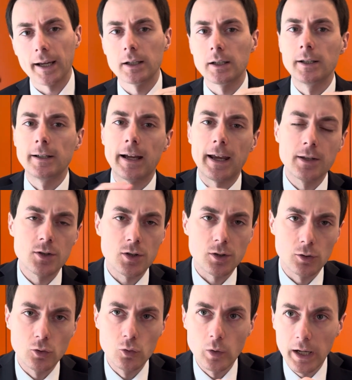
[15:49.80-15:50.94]
answer
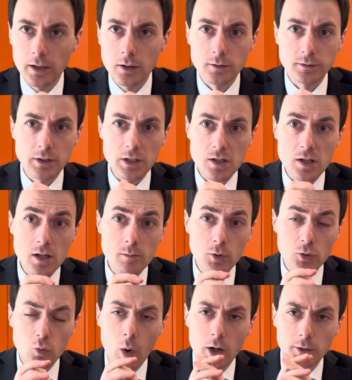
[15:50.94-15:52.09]
to any of these
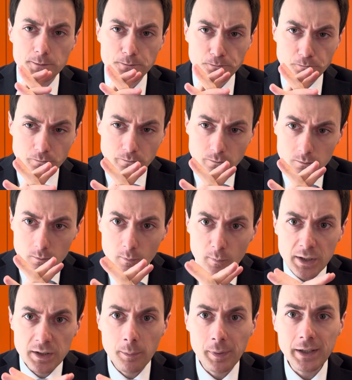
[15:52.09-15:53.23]
emails? Well,
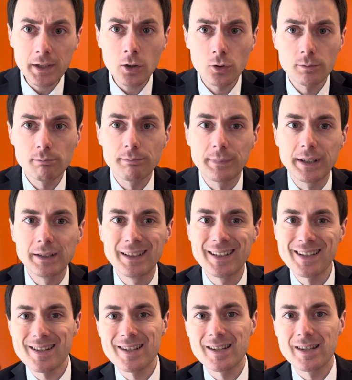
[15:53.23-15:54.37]
depending on the
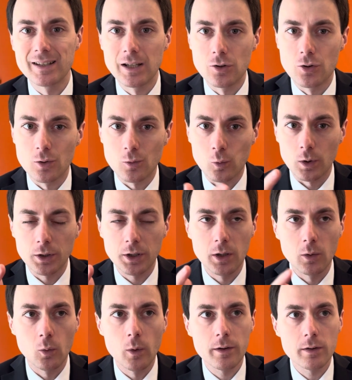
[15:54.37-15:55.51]
list that you're
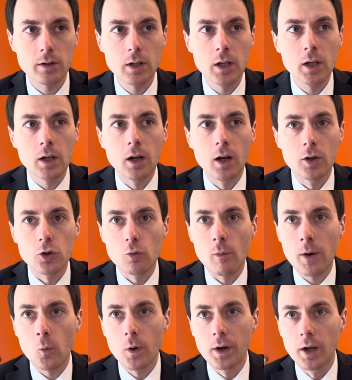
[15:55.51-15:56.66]
working with, you might
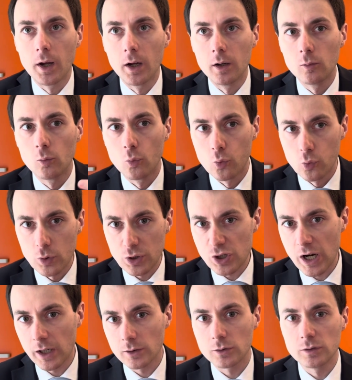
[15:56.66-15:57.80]
want to reach
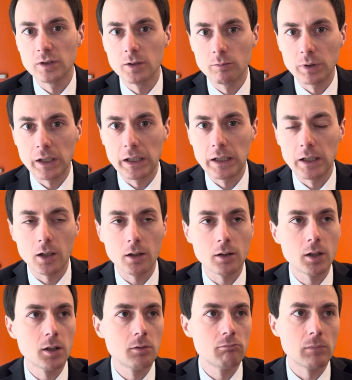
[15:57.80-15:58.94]
out to them again
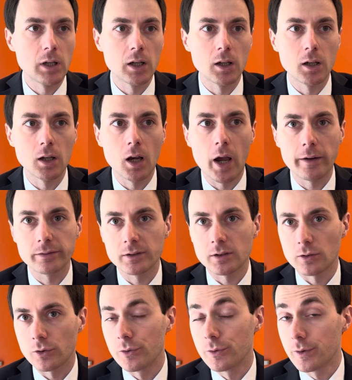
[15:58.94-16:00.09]
after
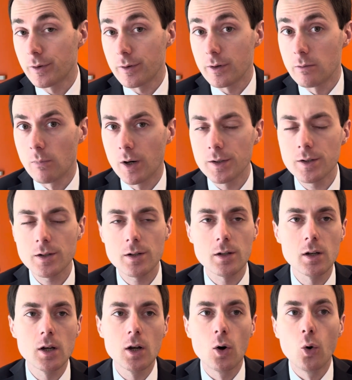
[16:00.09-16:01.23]
2 to 3 months.
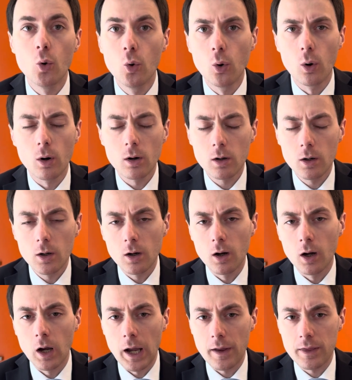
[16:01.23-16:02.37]
Or
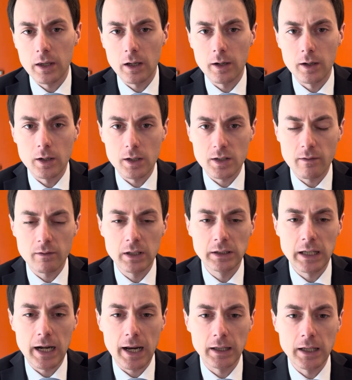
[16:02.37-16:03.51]
something
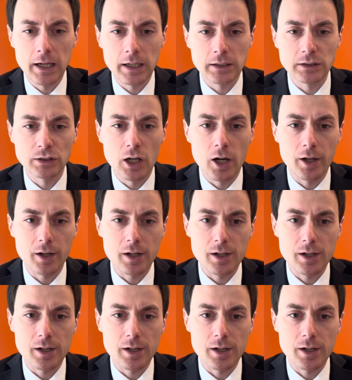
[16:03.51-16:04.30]
that I like a lot